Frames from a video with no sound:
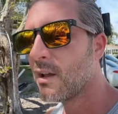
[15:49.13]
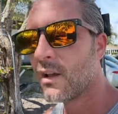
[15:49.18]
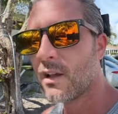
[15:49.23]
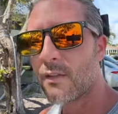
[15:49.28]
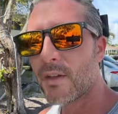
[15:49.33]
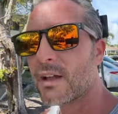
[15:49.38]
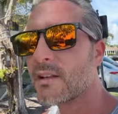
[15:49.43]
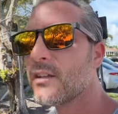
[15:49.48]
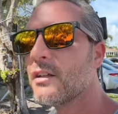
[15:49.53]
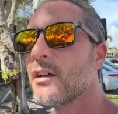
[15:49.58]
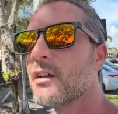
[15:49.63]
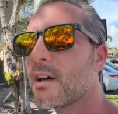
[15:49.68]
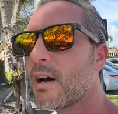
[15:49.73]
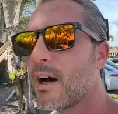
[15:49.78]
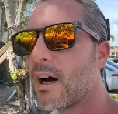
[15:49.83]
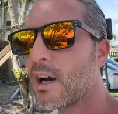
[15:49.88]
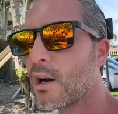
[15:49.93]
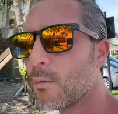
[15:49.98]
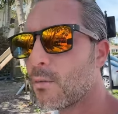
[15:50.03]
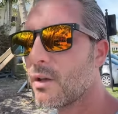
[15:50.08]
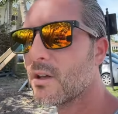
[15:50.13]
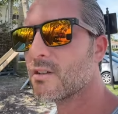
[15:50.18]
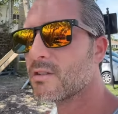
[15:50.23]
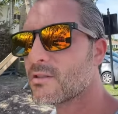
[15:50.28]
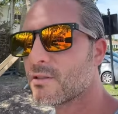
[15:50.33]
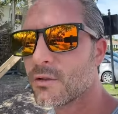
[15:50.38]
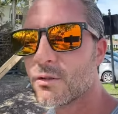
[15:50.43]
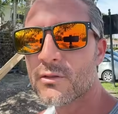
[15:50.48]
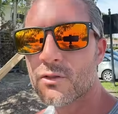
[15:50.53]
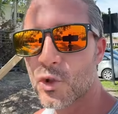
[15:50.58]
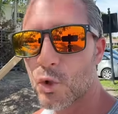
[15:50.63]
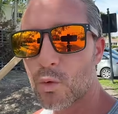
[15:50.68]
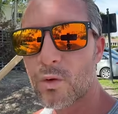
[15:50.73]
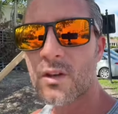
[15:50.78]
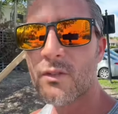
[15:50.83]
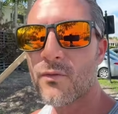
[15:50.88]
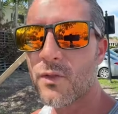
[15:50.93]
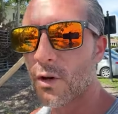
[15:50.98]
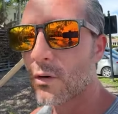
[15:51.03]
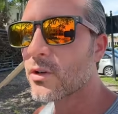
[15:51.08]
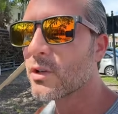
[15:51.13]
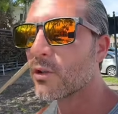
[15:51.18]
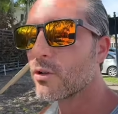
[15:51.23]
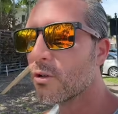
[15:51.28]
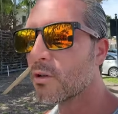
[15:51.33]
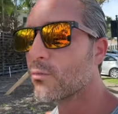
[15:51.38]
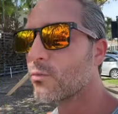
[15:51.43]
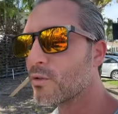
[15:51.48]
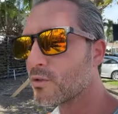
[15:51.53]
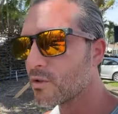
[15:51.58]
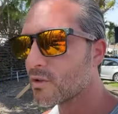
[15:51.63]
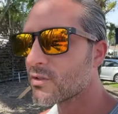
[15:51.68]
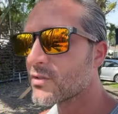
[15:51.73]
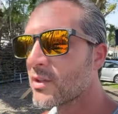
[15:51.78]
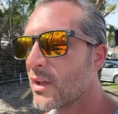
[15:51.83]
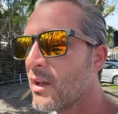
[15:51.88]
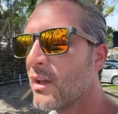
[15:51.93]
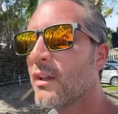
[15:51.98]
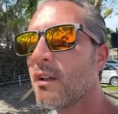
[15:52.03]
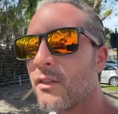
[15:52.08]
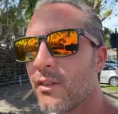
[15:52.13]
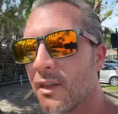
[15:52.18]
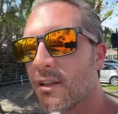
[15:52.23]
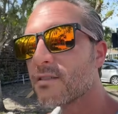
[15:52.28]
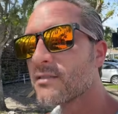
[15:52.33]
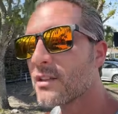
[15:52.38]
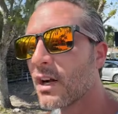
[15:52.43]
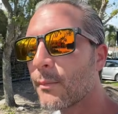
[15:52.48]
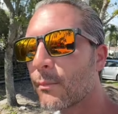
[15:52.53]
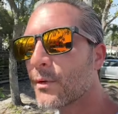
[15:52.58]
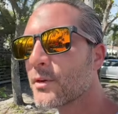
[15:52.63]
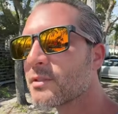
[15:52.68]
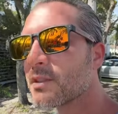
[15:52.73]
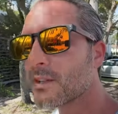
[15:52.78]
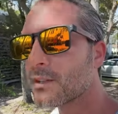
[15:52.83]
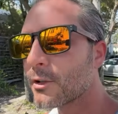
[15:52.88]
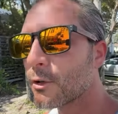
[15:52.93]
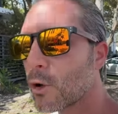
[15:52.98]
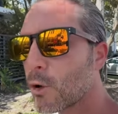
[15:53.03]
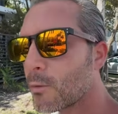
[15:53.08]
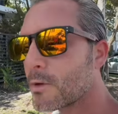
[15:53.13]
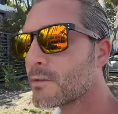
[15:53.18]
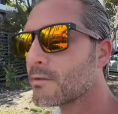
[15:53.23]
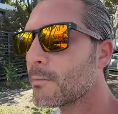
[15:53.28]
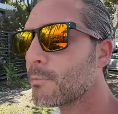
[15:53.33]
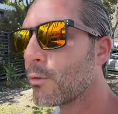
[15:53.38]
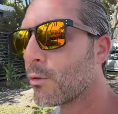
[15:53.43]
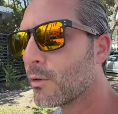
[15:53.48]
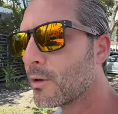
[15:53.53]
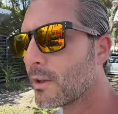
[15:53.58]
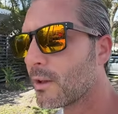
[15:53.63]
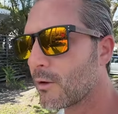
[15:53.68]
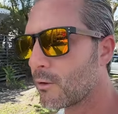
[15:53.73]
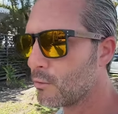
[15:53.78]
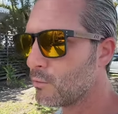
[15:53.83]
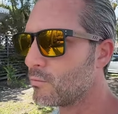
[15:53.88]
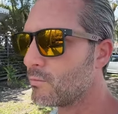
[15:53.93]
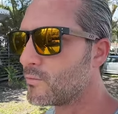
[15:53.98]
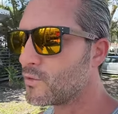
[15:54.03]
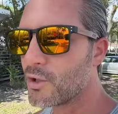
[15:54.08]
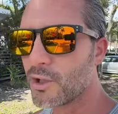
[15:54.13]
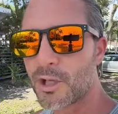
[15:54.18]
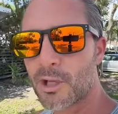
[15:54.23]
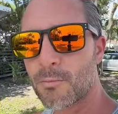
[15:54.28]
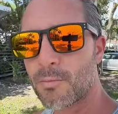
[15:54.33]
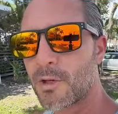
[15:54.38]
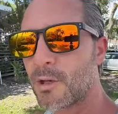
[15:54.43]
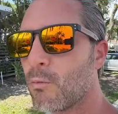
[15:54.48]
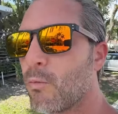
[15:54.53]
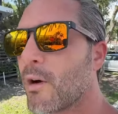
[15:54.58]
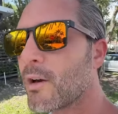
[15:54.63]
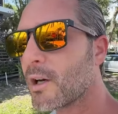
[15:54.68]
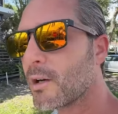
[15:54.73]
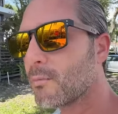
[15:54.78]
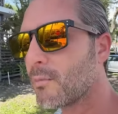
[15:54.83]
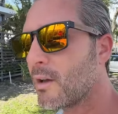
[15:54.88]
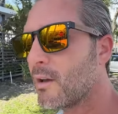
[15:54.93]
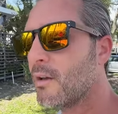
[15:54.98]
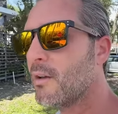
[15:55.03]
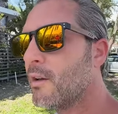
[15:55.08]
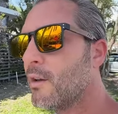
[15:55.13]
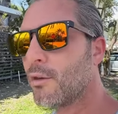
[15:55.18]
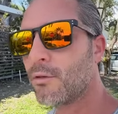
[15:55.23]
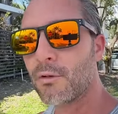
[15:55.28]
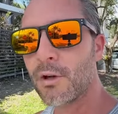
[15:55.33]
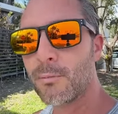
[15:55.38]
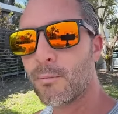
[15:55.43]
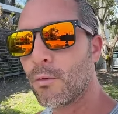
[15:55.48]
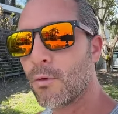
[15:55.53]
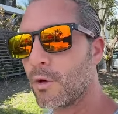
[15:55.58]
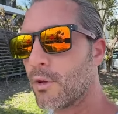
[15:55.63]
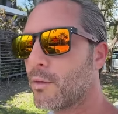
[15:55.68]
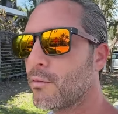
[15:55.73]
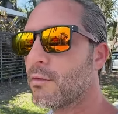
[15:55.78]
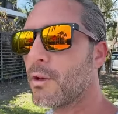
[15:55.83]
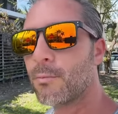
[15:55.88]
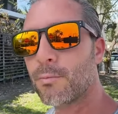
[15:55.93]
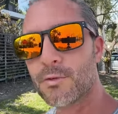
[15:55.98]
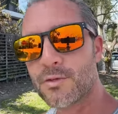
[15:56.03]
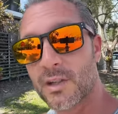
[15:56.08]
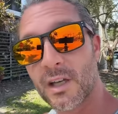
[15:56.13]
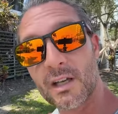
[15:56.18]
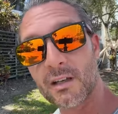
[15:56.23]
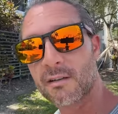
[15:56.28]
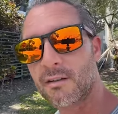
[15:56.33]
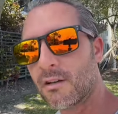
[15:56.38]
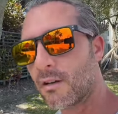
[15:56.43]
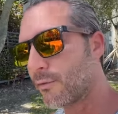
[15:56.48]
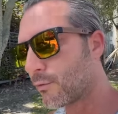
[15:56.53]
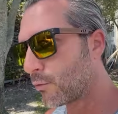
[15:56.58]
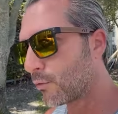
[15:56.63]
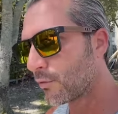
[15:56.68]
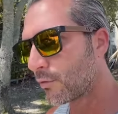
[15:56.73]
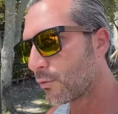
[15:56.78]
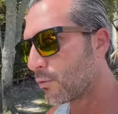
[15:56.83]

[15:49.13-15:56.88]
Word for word: that the economy is still doing very good, which is these numbers that they're always reporting. Oh, G D P went up three point three percent in the fourth